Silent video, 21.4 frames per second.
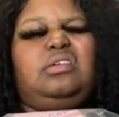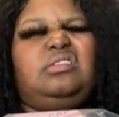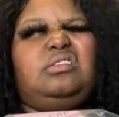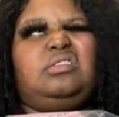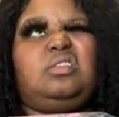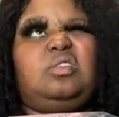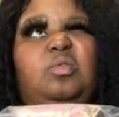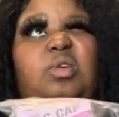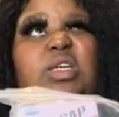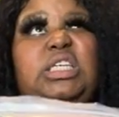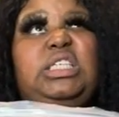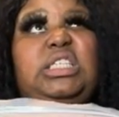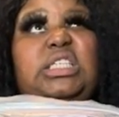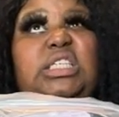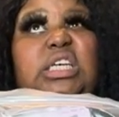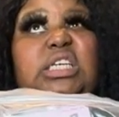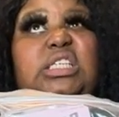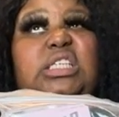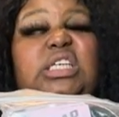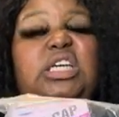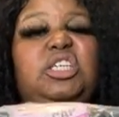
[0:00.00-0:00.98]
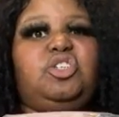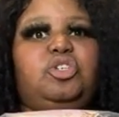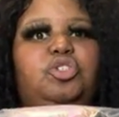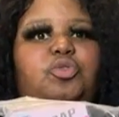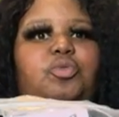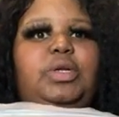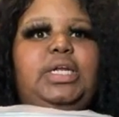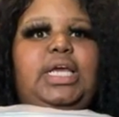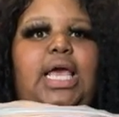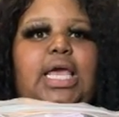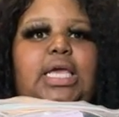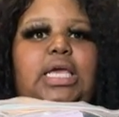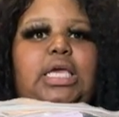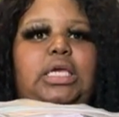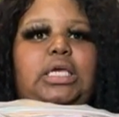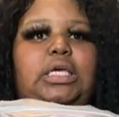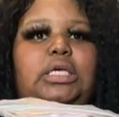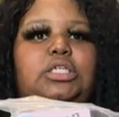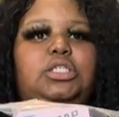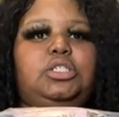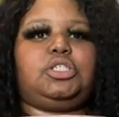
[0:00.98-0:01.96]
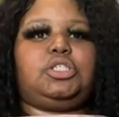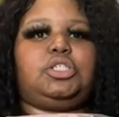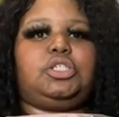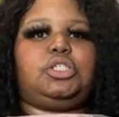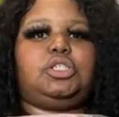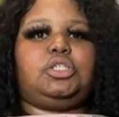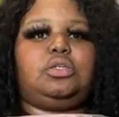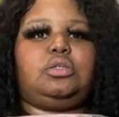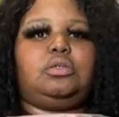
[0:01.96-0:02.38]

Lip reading: 26 inch or 28-inch